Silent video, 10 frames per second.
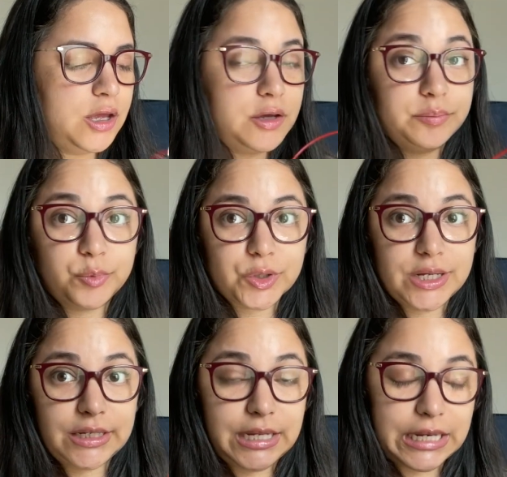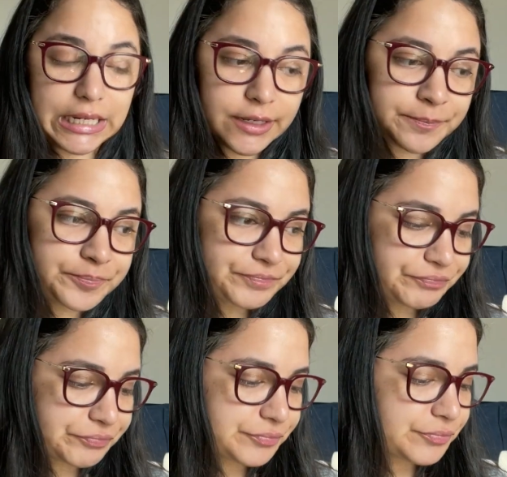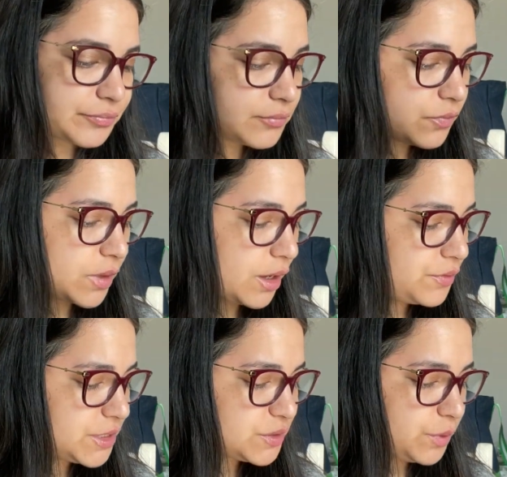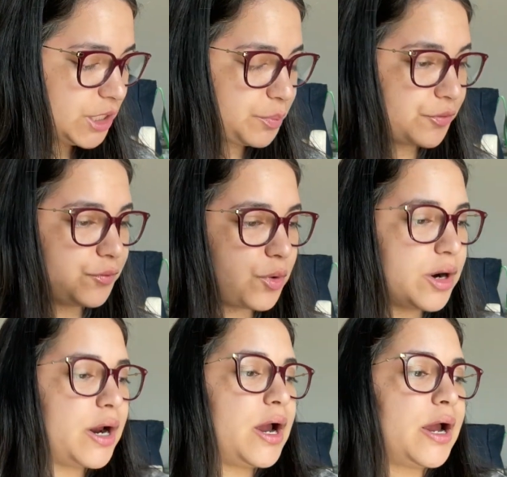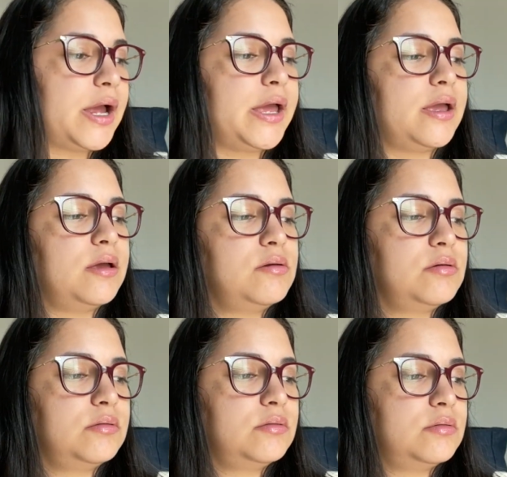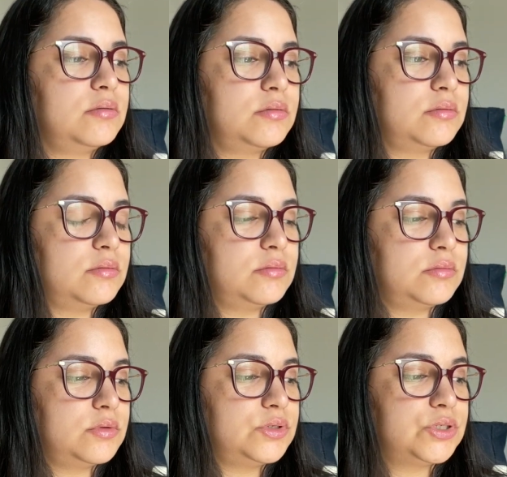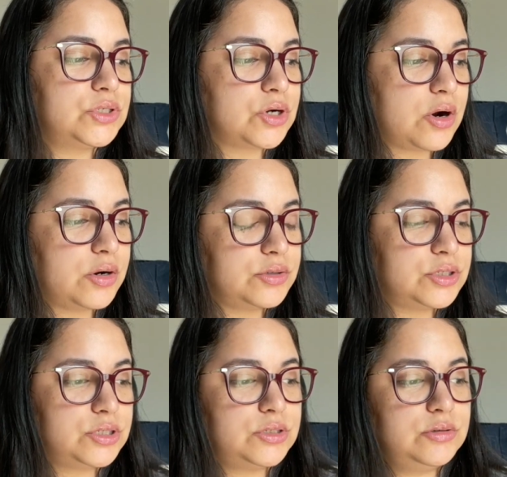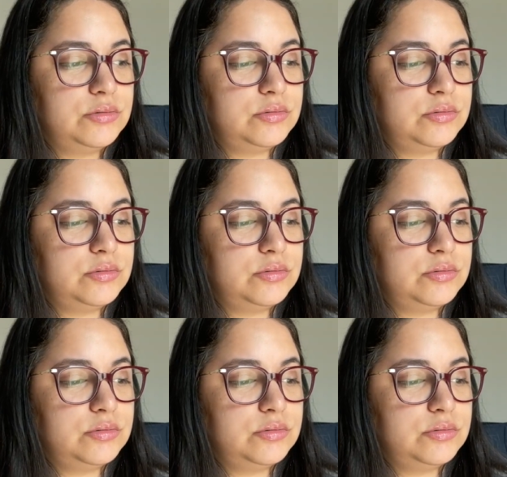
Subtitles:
morning knitting this week before I start